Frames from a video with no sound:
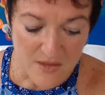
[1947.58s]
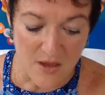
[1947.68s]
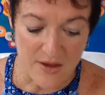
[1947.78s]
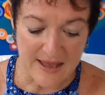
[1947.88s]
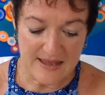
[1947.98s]

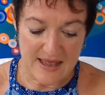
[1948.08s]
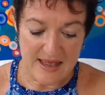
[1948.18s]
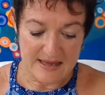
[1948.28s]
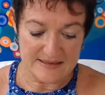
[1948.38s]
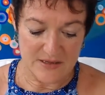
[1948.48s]
Okay,
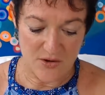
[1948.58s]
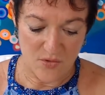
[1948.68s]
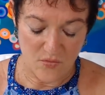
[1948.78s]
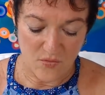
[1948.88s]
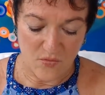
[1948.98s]

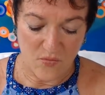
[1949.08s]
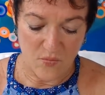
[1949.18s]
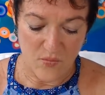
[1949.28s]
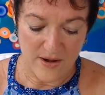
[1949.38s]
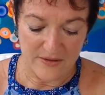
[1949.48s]
so
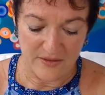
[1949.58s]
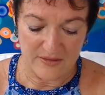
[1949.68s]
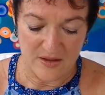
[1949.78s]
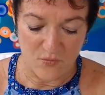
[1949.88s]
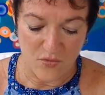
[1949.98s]
one
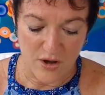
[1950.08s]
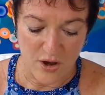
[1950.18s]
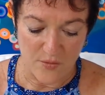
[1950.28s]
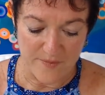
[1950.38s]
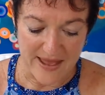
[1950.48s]
thing that we'll
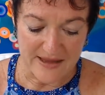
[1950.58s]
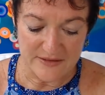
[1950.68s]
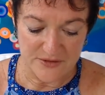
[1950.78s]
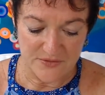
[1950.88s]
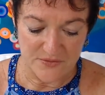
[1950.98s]
go
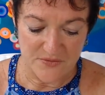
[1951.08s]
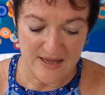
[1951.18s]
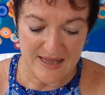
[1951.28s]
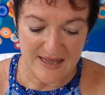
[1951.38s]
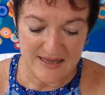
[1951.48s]
back to
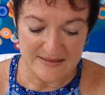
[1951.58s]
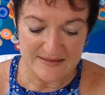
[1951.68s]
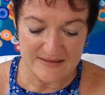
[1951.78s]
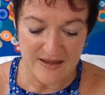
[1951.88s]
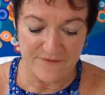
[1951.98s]

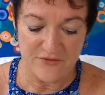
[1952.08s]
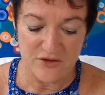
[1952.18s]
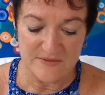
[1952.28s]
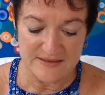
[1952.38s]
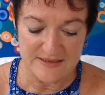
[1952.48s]
is a
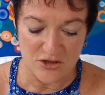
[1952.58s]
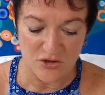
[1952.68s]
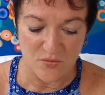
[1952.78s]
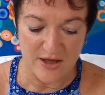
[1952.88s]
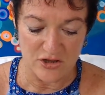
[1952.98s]
few
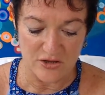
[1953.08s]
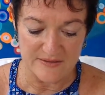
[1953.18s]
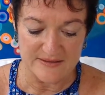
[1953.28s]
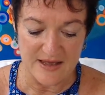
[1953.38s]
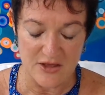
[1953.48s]

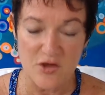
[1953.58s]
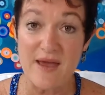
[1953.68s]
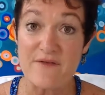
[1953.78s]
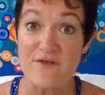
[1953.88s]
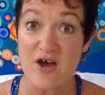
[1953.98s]
situations that you
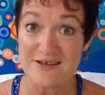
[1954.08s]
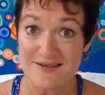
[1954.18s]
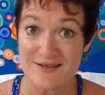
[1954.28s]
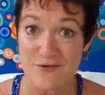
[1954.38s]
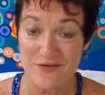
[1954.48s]
may find
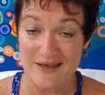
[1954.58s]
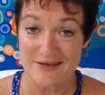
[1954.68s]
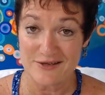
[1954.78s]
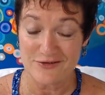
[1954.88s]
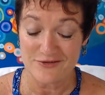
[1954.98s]
yourself
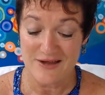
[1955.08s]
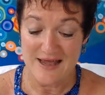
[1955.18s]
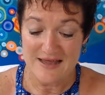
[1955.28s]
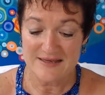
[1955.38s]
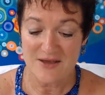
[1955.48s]
into.
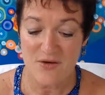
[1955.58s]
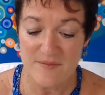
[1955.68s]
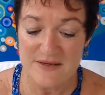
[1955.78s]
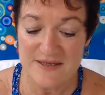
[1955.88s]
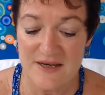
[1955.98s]
So
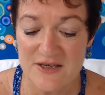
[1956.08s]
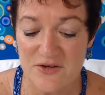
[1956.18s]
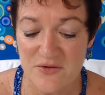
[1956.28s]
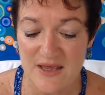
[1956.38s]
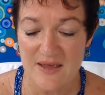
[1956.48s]
I'm just going to
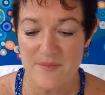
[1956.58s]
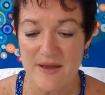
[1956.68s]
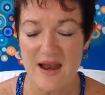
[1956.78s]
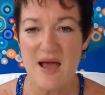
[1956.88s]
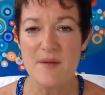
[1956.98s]
do here,
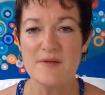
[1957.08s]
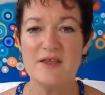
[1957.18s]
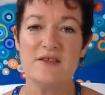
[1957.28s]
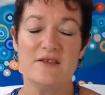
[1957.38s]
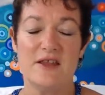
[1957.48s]
but
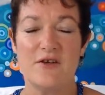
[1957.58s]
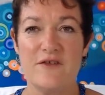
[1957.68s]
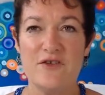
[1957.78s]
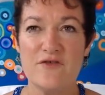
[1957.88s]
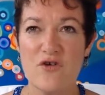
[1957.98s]
you know,
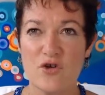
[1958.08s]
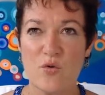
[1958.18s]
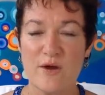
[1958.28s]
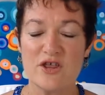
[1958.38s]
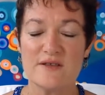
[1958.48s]
if you've got
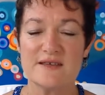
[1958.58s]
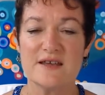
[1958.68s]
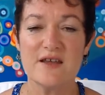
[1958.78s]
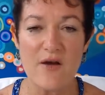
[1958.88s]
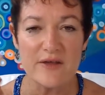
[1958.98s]
questions that
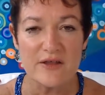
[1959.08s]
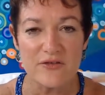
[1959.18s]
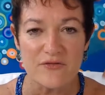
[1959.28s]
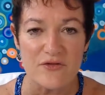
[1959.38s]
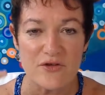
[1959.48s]
are going
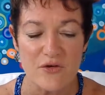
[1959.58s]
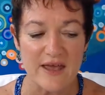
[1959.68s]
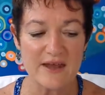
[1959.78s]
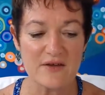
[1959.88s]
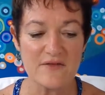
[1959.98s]
through your
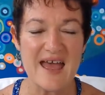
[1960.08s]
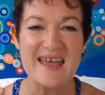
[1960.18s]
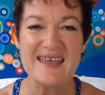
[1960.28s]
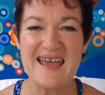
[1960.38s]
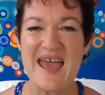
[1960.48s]
head of,
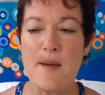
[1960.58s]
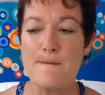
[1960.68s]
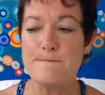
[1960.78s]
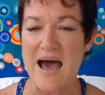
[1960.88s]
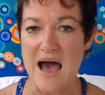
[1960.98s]
yeah,
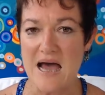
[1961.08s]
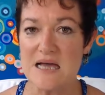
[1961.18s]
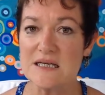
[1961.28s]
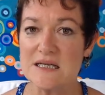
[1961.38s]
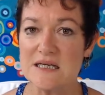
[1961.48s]

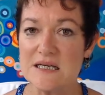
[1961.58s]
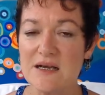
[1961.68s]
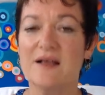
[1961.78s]
but,